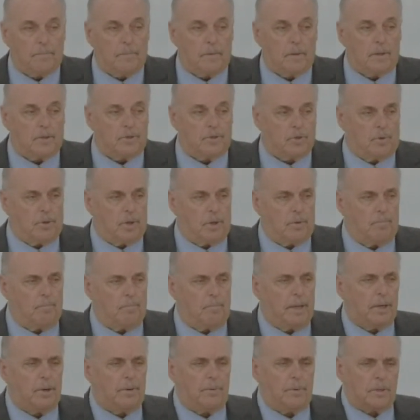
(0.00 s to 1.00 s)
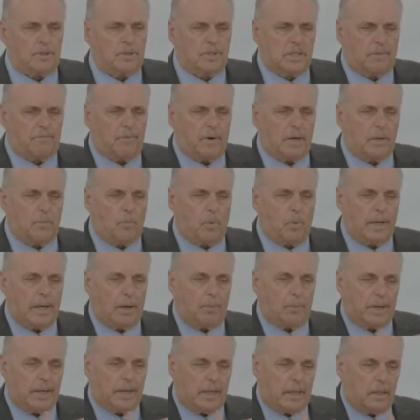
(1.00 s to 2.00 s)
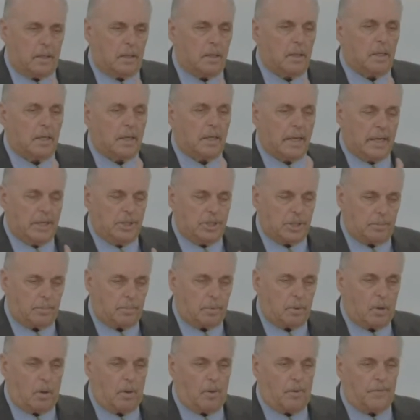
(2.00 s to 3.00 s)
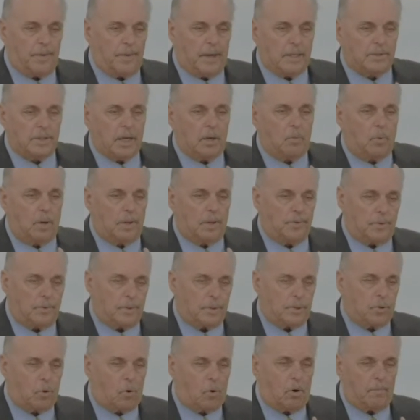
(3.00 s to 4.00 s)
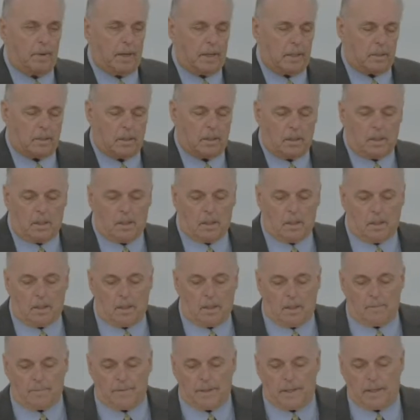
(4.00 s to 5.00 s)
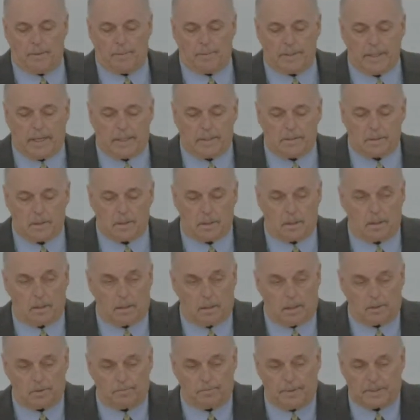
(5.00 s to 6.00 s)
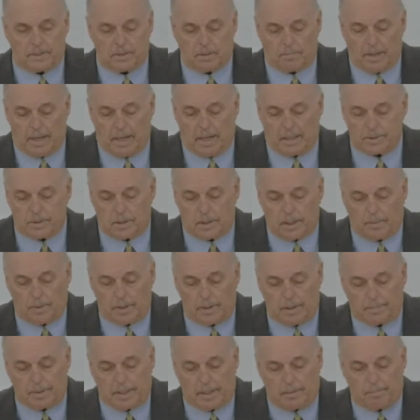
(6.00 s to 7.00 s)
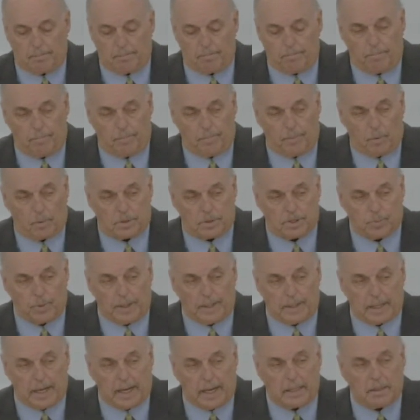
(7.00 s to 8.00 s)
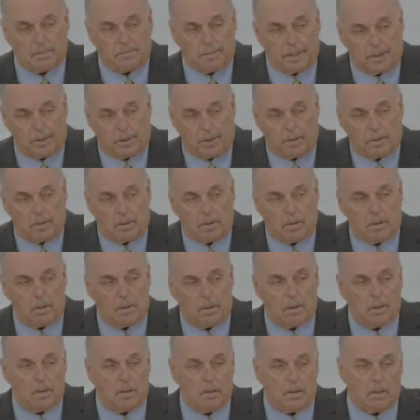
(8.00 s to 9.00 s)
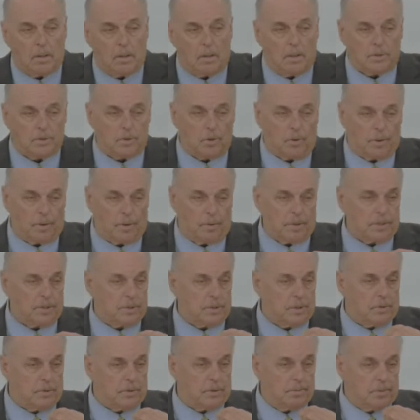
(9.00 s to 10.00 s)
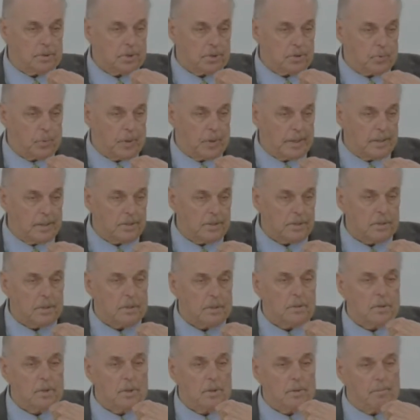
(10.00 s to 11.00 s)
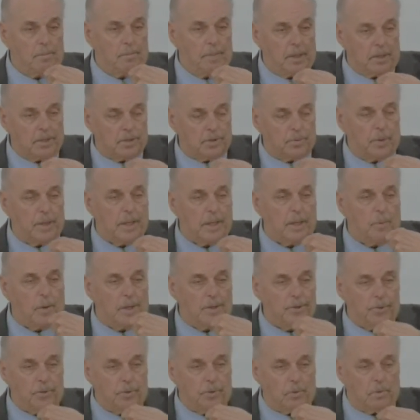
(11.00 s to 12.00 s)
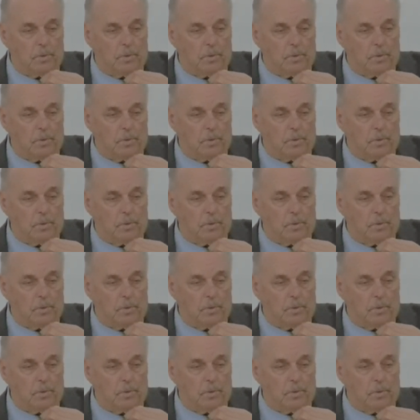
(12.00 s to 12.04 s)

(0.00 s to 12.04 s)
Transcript: Show their bitter, their suffering when they were in Egypt, all the things they went through, the torment. Then they would take the other piece of matzah, they would dip it in the sweet and the bitter. So there was there's sweetness to the bitterness of what they went through.